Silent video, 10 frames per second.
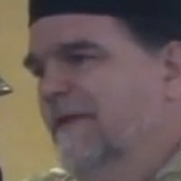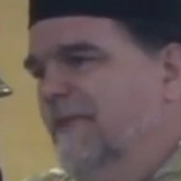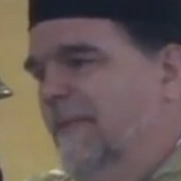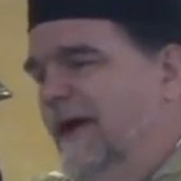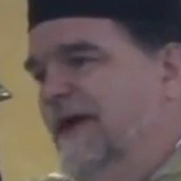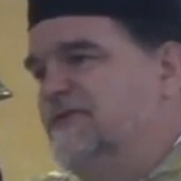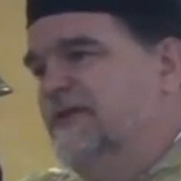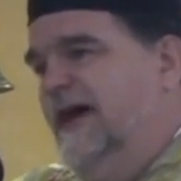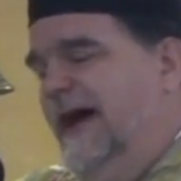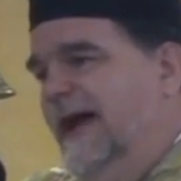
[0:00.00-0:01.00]
My buddies
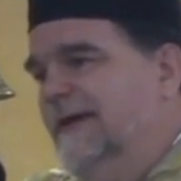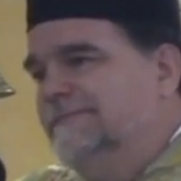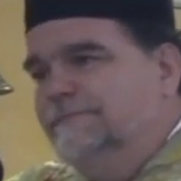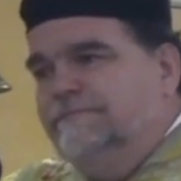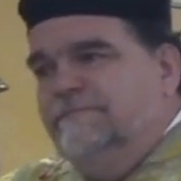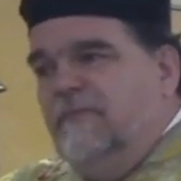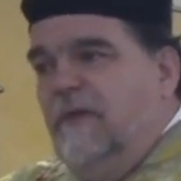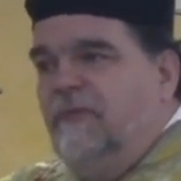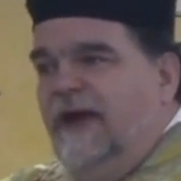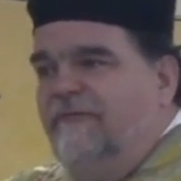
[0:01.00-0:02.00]
are dying.
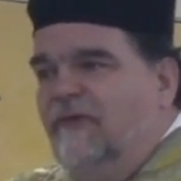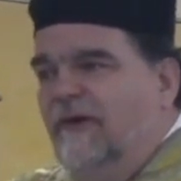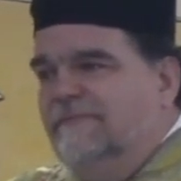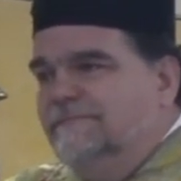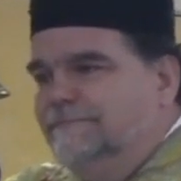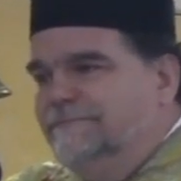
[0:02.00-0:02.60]
Pray for it.